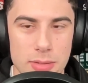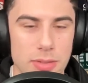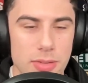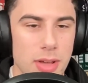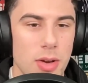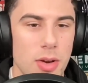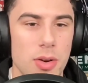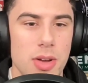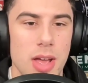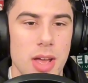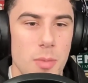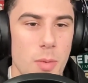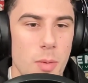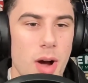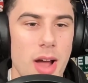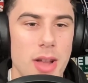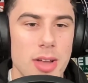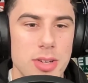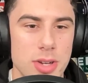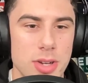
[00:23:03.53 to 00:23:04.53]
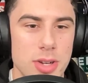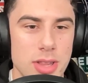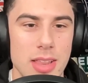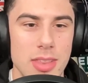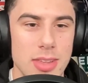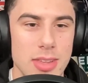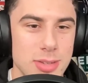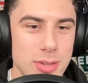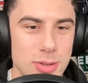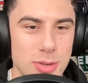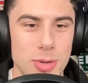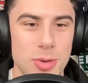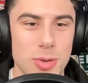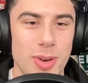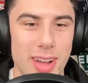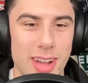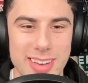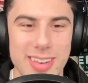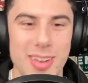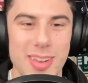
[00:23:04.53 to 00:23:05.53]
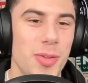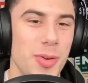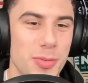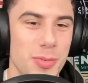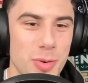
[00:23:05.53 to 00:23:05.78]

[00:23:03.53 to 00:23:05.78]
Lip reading: of, like, okay, why should they listen to another